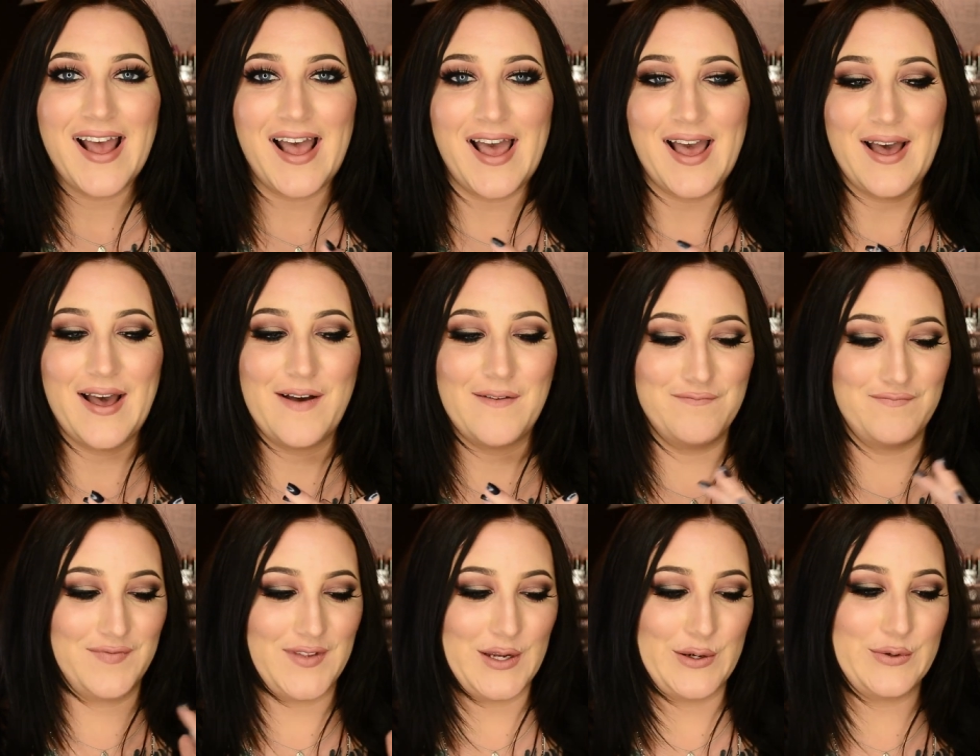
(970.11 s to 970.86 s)

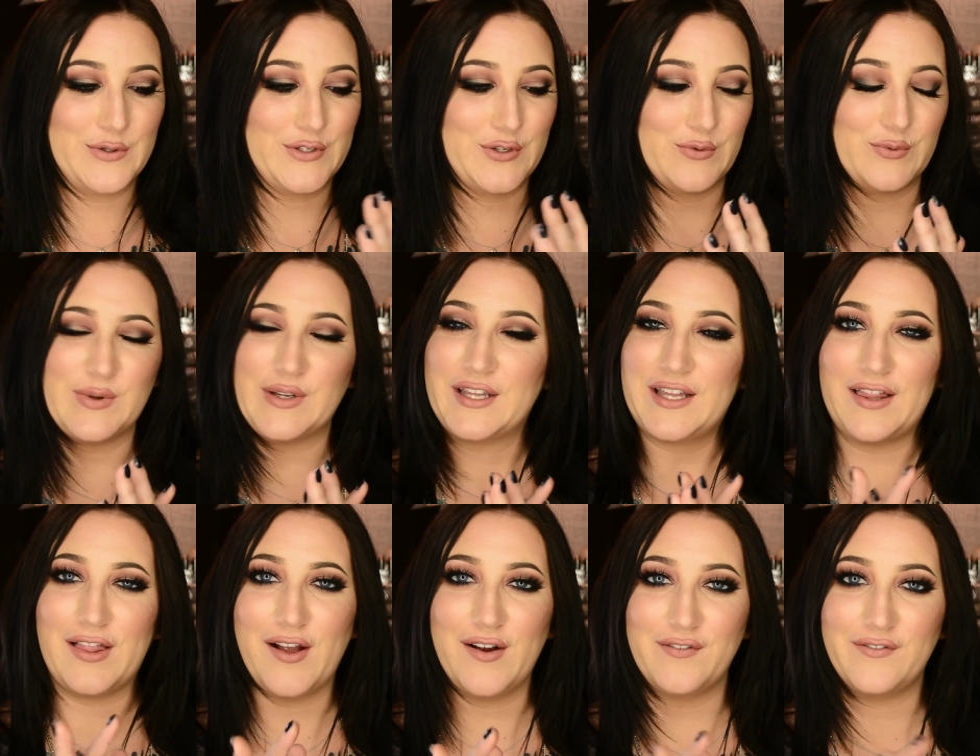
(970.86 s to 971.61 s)
Um, it was a
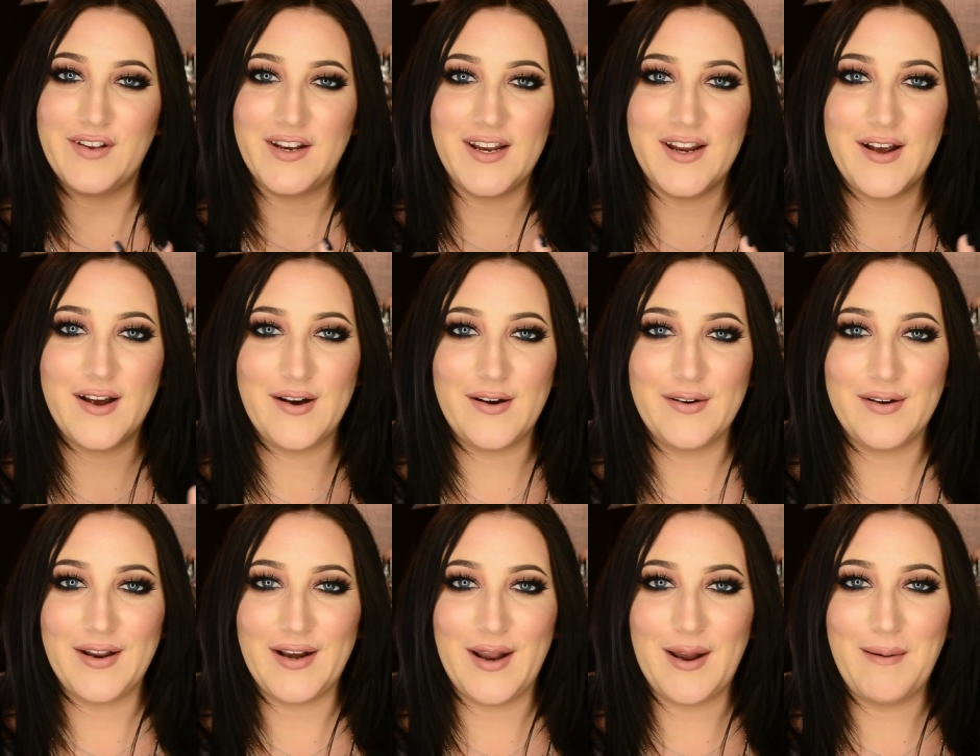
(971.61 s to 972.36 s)
really long
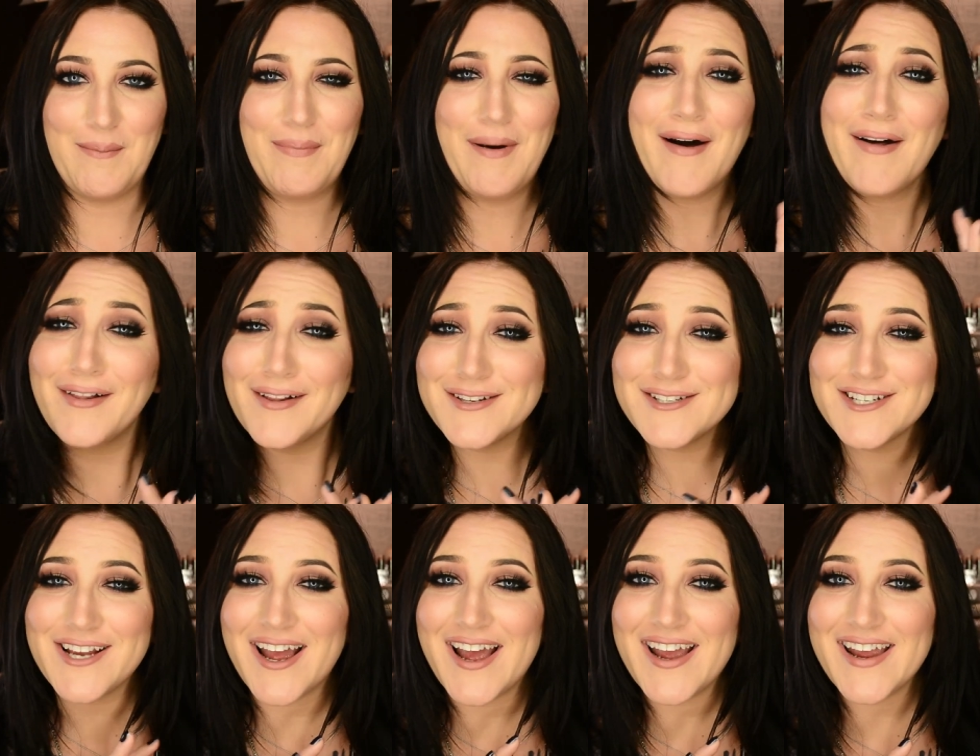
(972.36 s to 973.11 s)
video and I
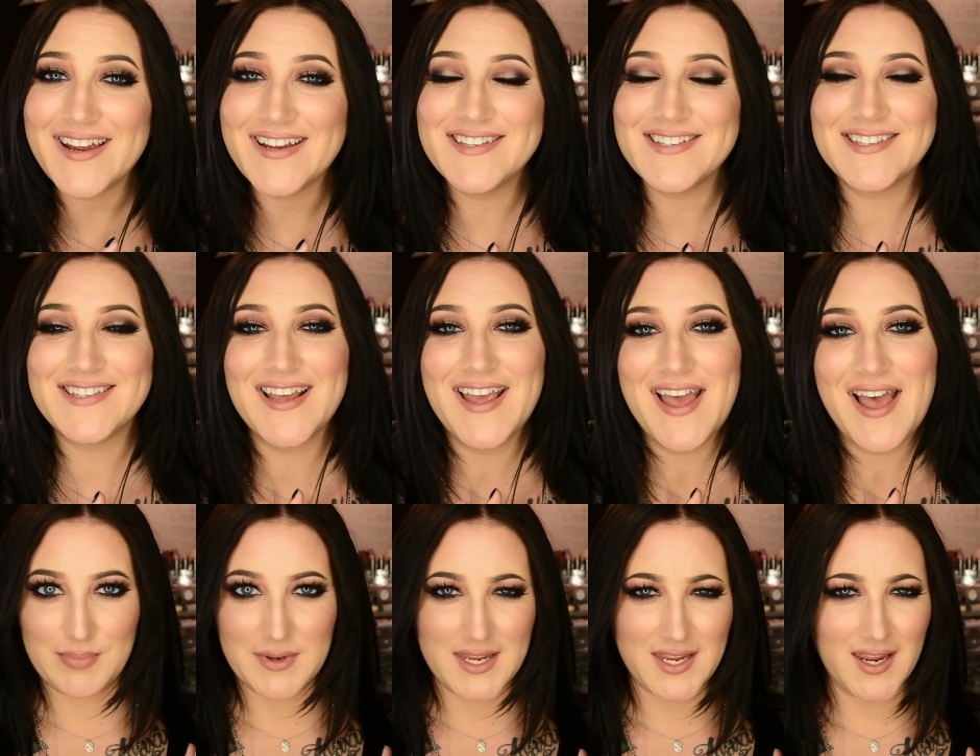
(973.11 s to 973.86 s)
apologize.
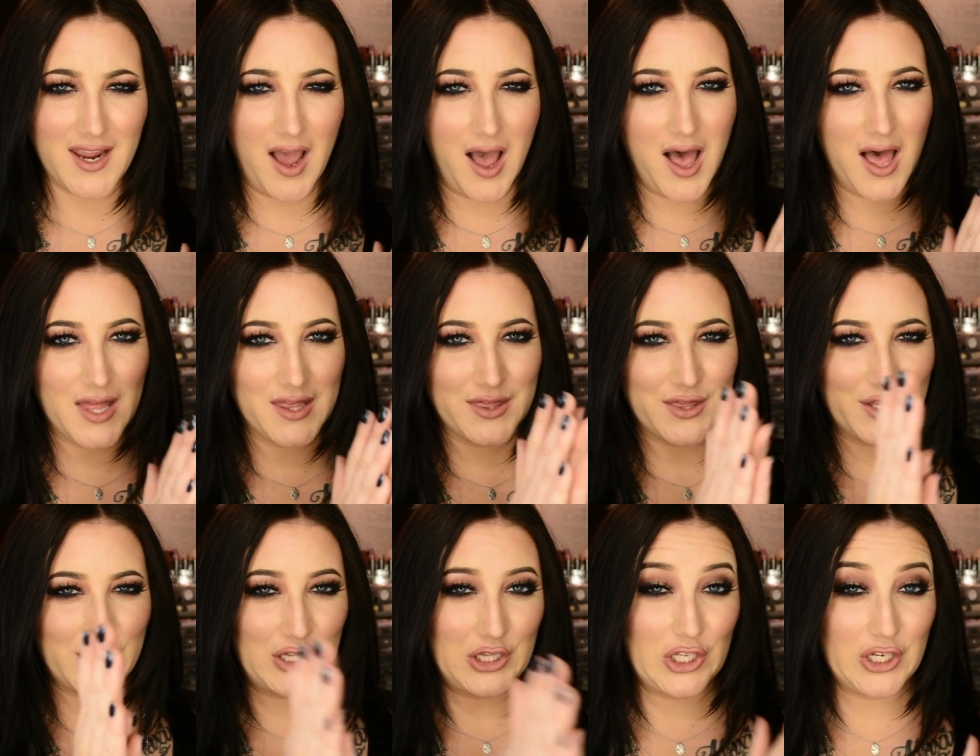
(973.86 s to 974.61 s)
Be
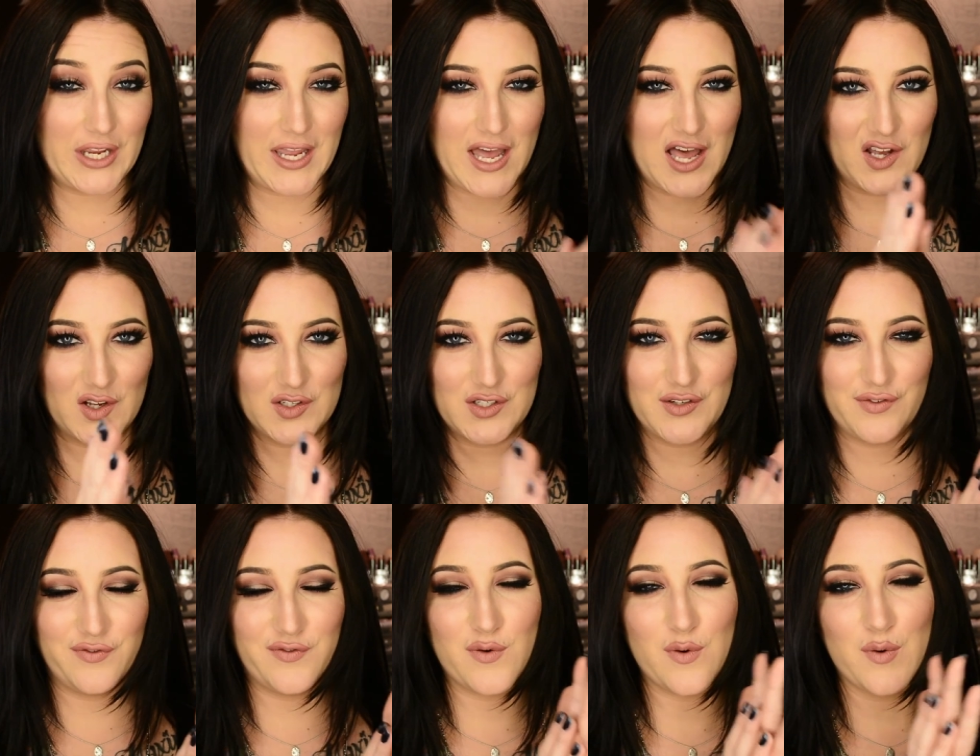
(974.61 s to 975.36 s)
on the lookout
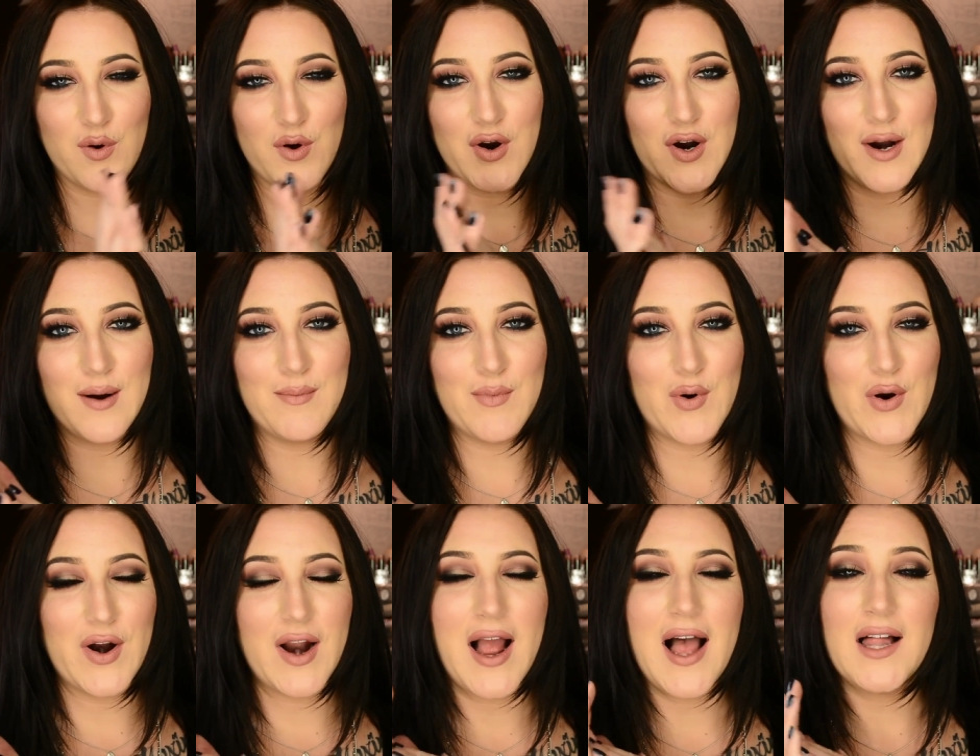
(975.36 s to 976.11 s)
for
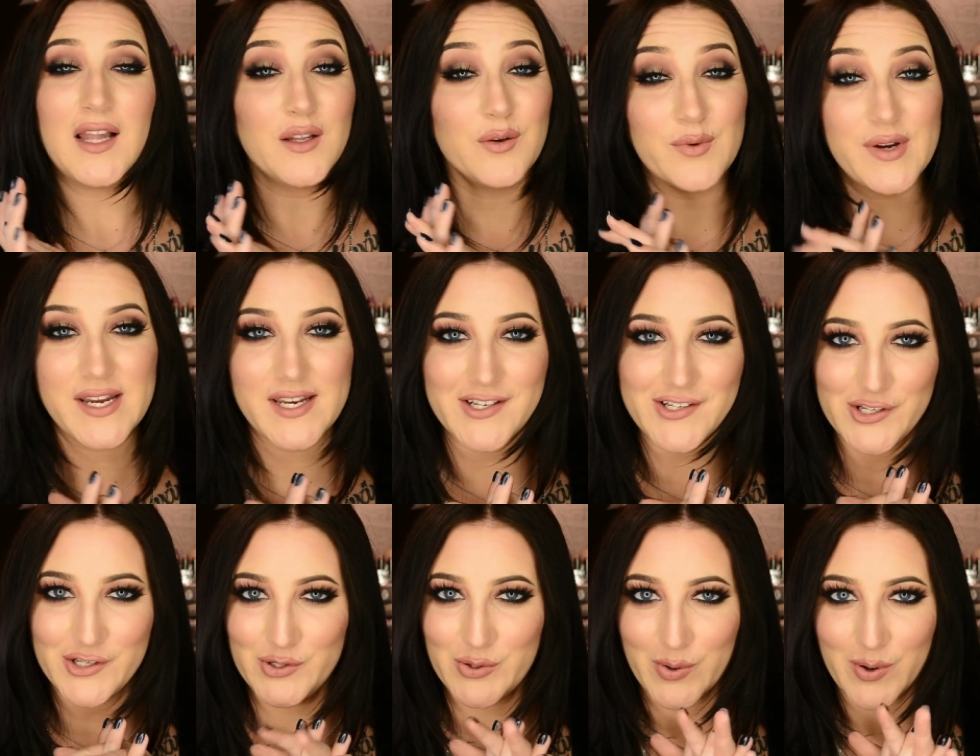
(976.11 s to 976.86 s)
more Halloween
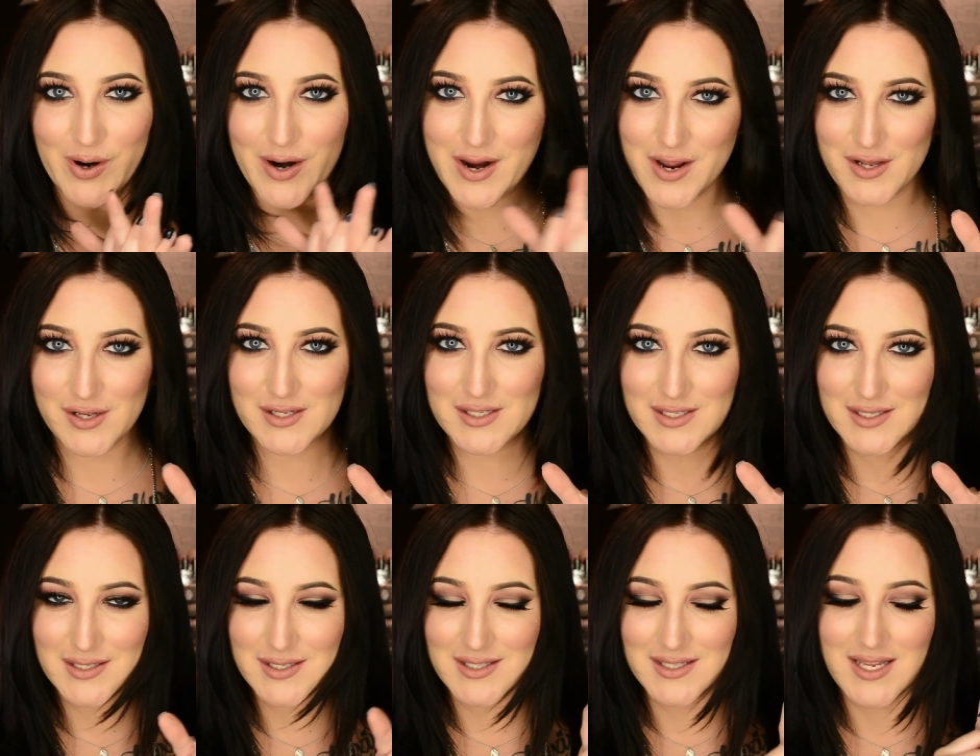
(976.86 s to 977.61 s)

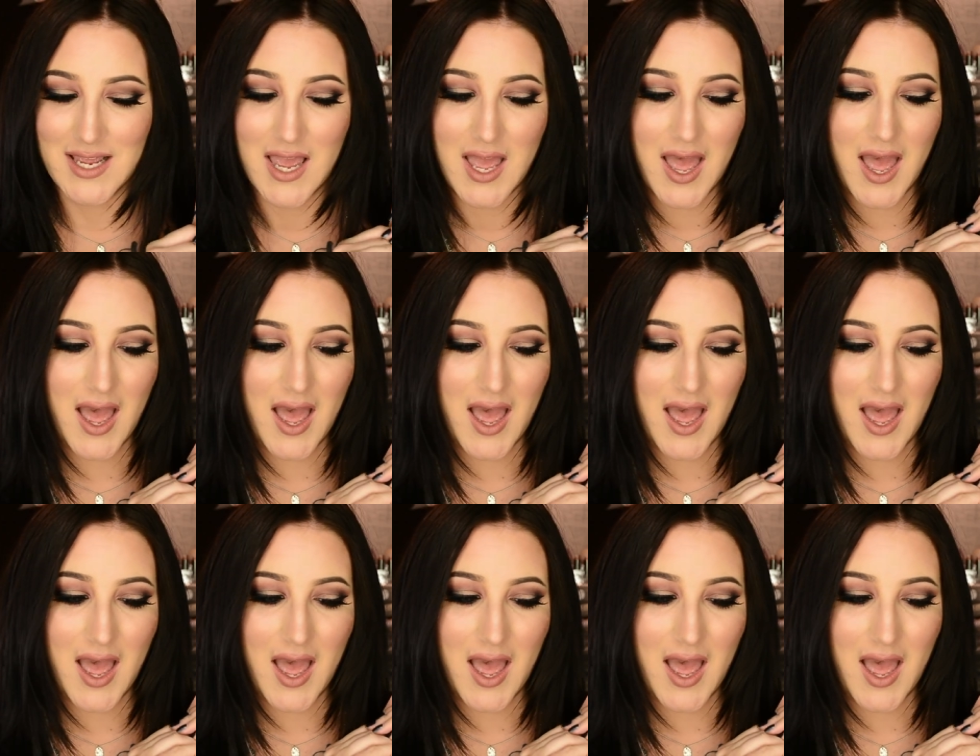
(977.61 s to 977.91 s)
tutorials.